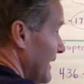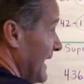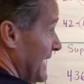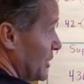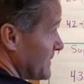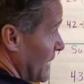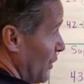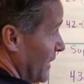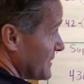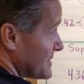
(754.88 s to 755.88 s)
And here's my
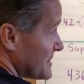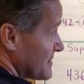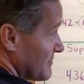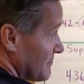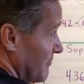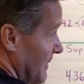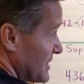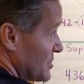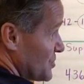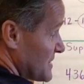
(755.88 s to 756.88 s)
1s, my
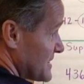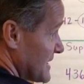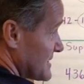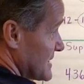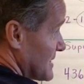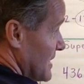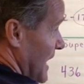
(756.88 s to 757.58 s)
2s and 6s.